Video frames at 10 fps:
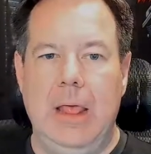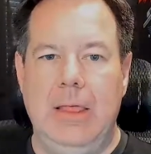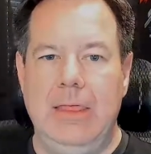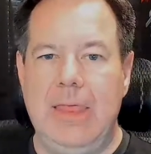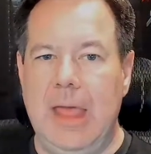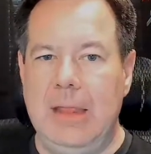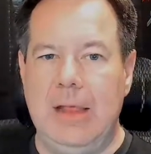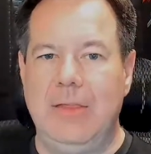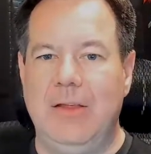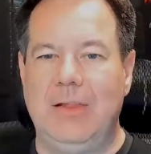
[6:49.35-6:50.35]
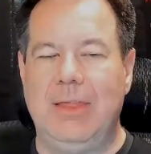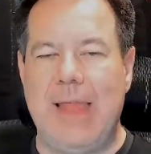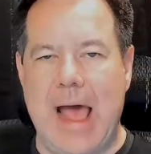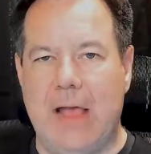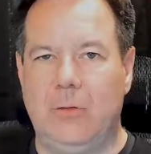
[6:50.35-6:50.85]
And then the
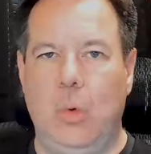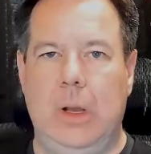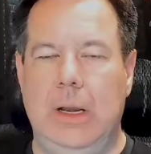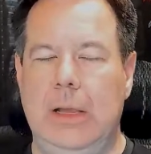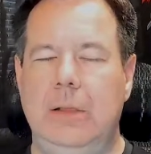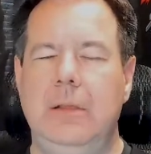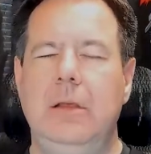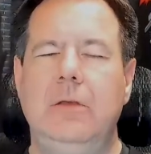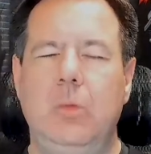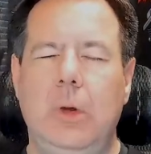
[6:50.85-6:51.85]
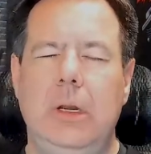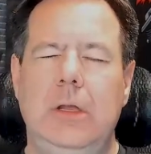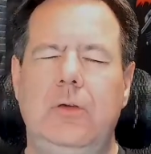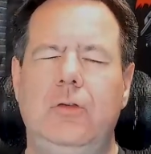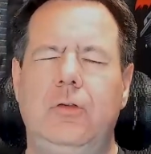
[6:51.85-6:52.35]
last one, and this one
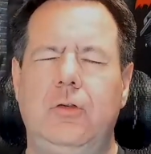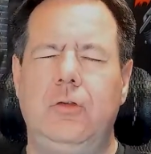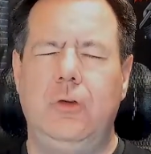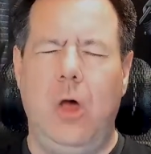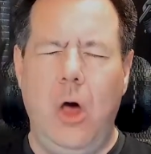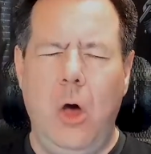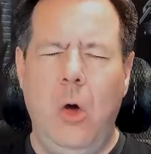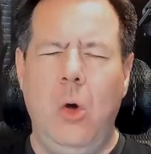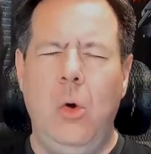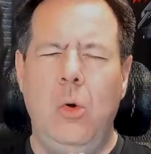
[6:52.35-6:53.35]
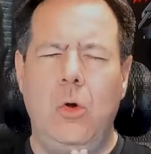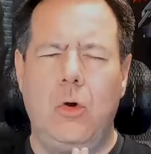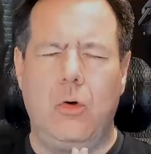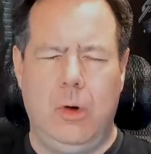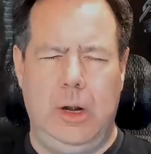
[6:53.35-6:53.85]
is so
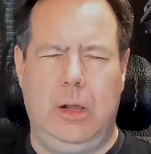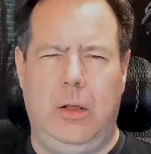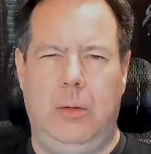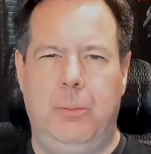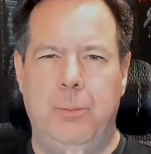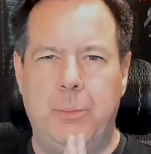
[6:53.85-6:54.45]
critical.